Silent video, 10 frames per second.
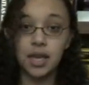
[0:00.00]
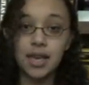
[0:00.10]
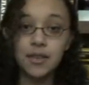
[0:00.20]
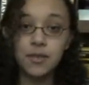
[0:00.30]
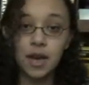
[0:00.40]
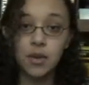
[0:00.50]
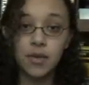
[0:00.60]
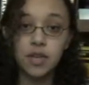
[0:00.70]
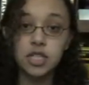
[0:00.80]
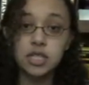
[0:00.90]
If,
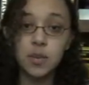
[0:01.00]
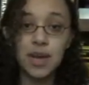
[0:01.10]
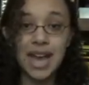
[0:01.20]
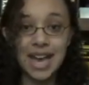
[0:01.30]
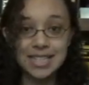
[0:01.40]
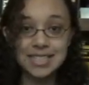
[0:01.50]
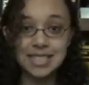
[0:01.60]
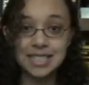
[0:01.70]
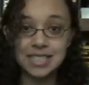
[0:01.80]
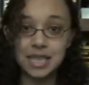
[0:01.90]
however, someone
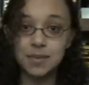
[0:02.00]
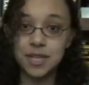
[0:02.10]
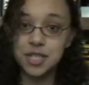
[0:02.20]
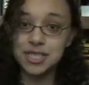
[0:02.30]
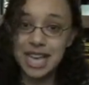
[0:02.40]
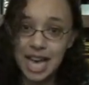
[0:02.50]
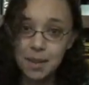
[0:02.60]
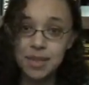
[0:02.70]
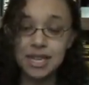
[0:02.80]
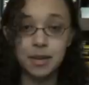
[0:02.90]
accidentally stepped on your
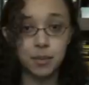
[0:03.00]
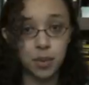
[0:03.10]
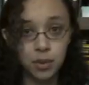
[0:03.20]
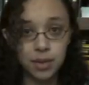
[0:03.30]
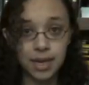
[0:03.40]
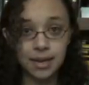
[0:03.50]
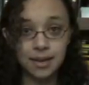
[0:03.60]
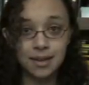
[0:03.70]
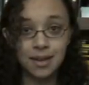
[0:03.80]
tablet and broke it,